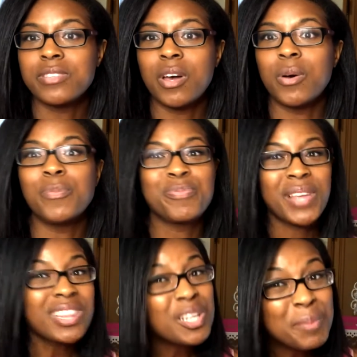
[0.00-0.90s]
So
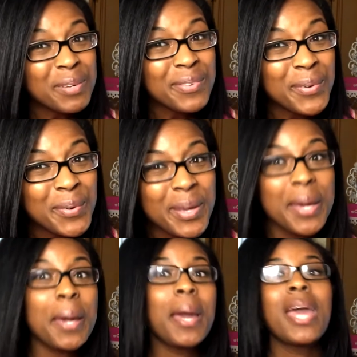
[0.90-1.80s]
a little bit of
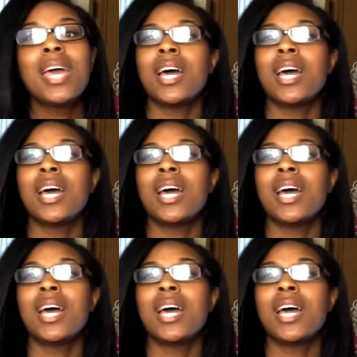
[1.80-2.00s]
annoying,